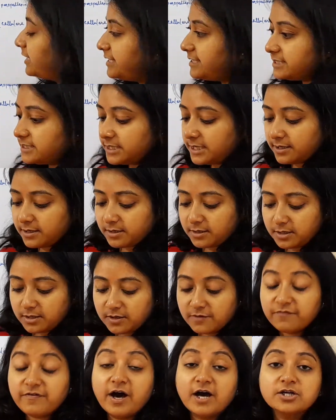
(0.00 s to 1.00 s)
is
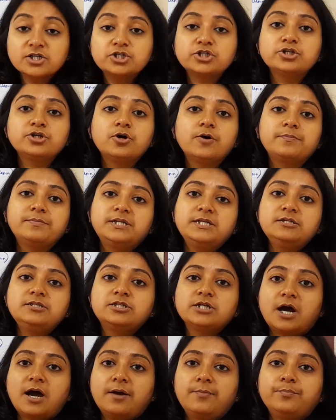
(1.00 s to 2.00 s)
the function of this
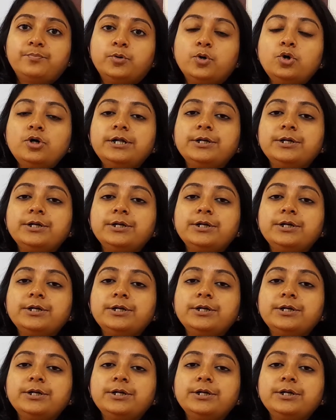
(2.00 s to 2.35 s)
germ pore?